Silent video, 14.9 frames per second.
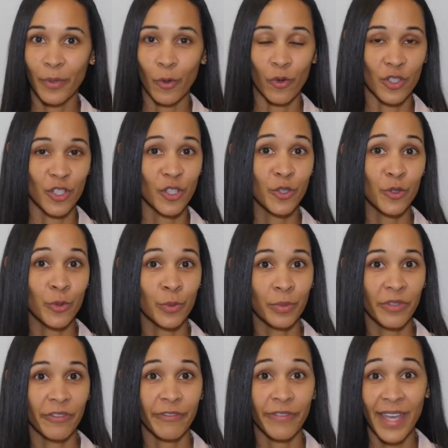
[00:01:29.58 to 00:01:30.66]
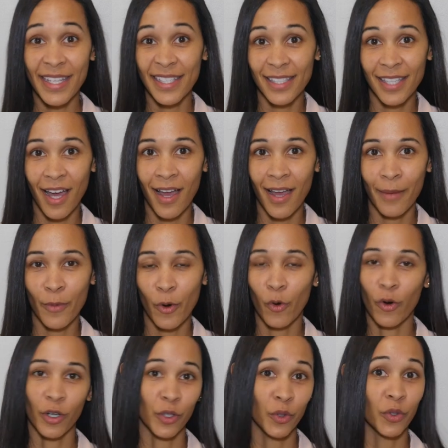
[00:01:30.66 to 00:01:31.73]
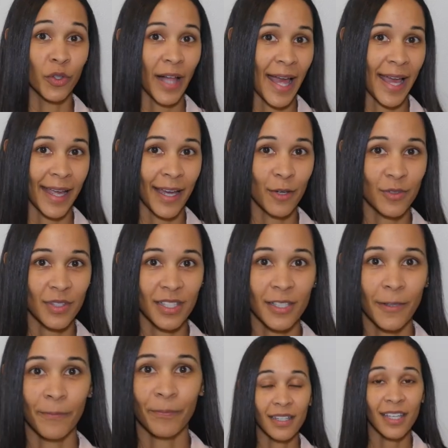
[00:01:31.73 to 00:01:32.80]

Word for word: or Zoom, FaceTime, or Google Hangouts.